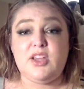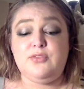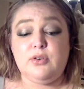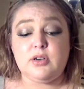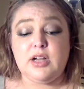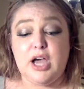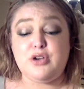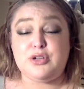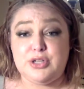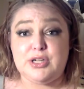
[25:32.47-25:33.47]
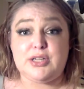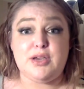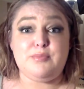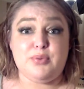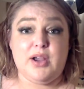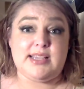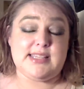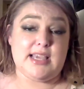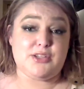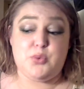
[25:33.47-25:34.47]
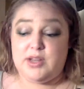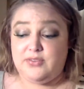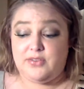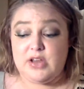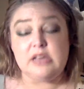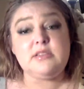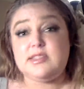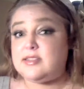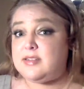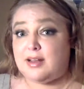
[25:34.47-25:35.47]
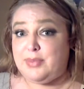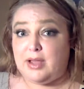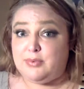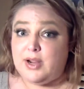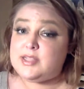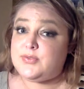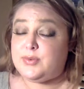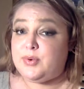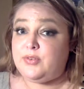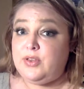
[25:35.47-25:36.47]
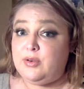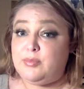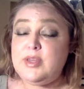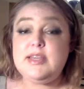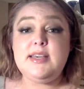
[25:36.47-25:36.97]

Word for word: for a good price. Like $25 is not a bad price for perfume.